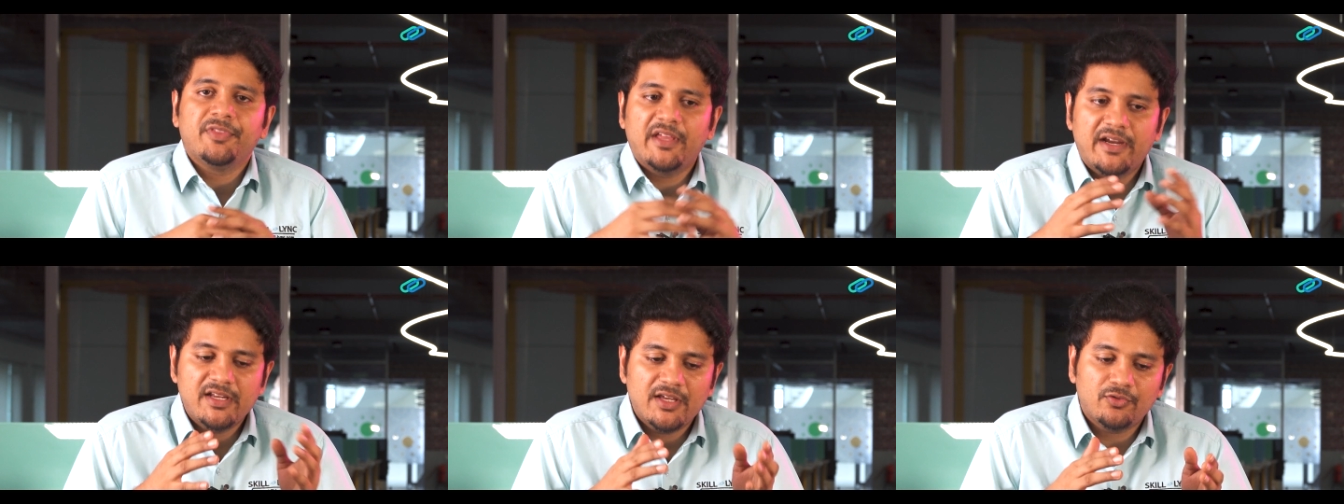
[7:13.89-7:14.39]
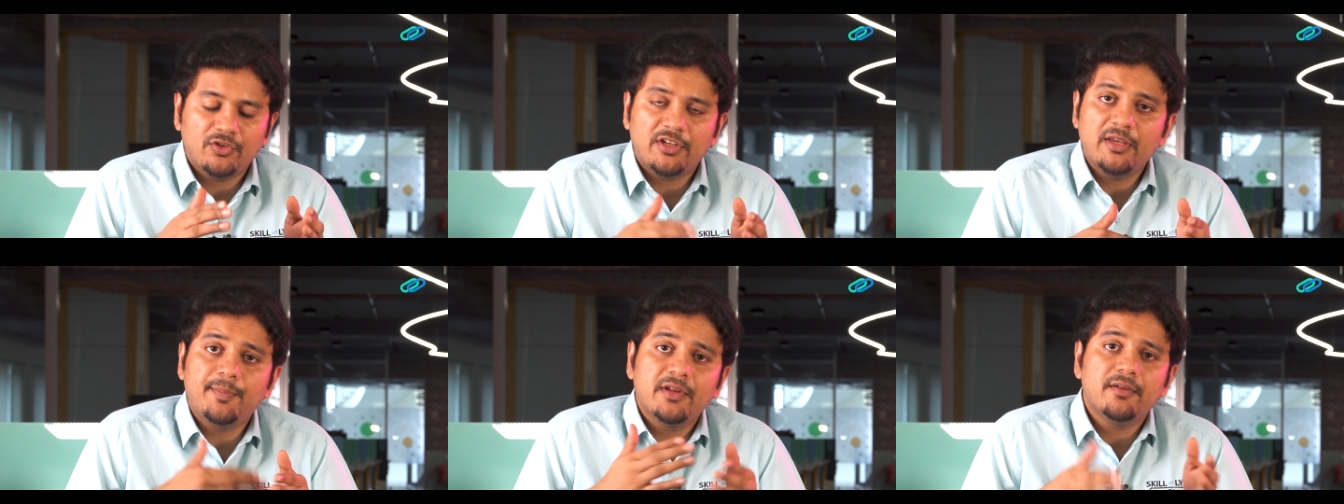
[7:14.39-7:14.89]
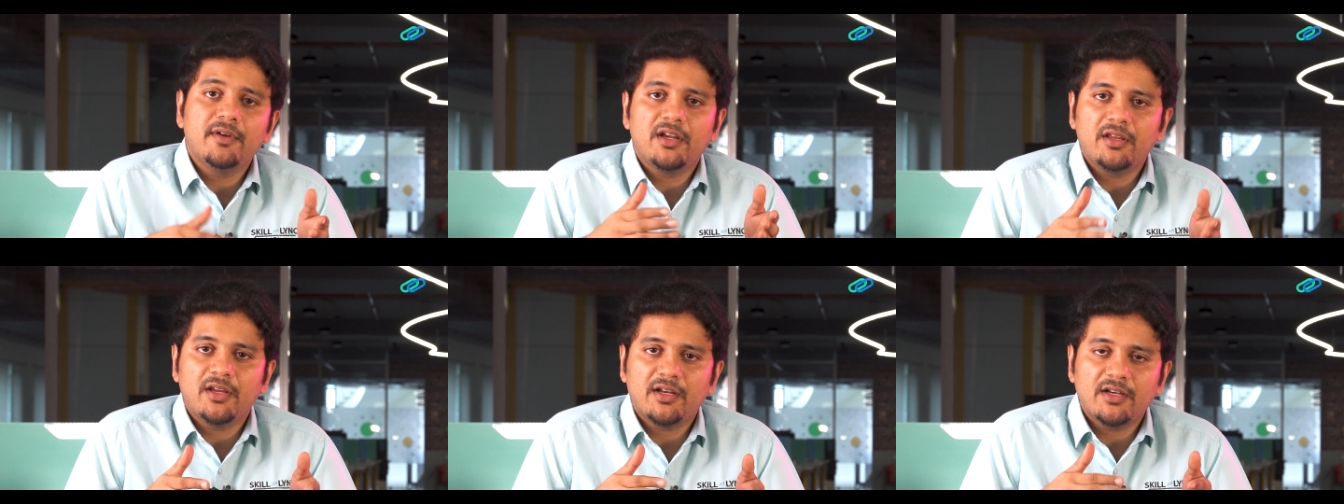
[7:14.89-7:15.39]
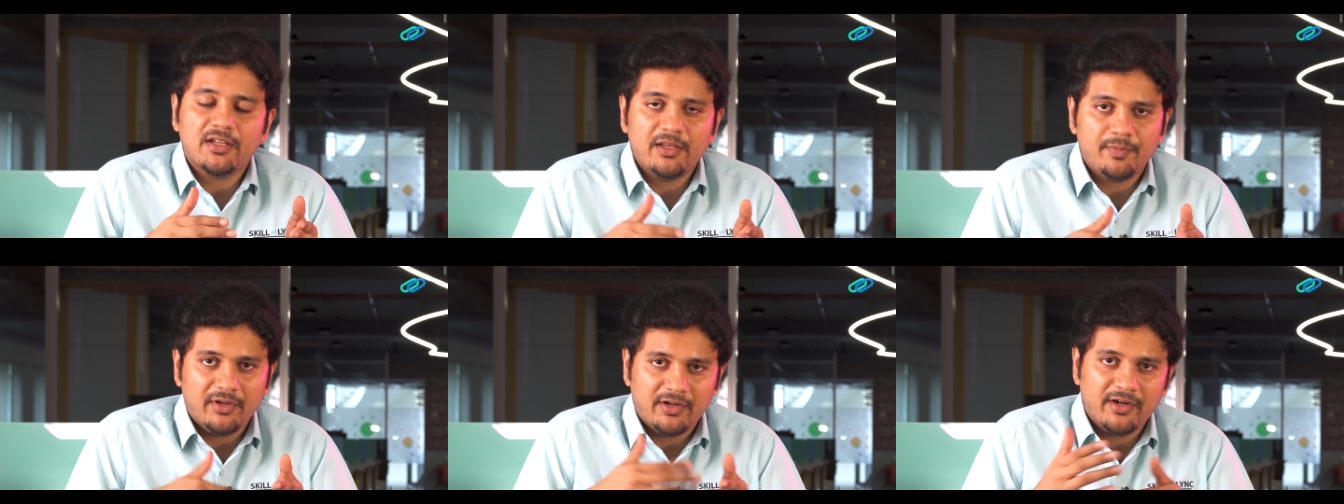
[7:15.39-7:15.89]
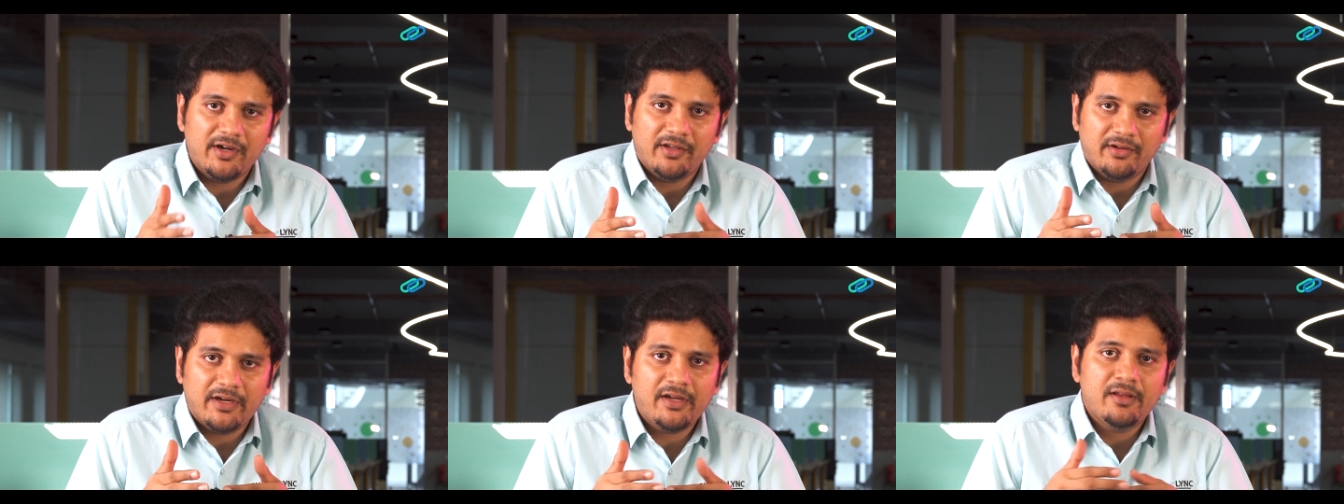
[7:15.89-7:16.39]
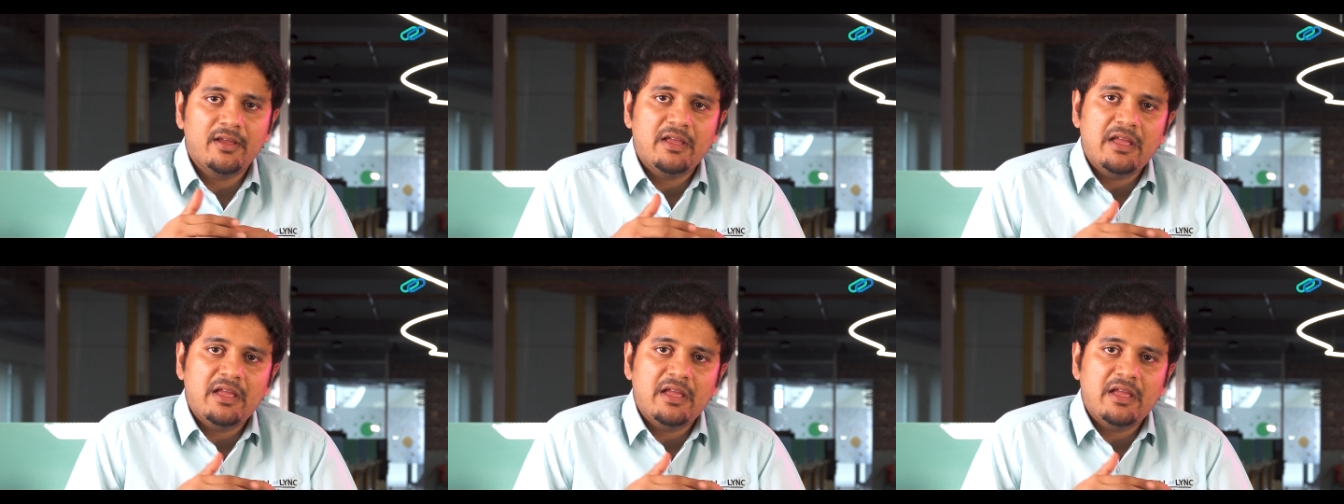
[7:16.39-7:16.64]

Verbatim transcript: The idea is to keep innovating it and keep iterating, right?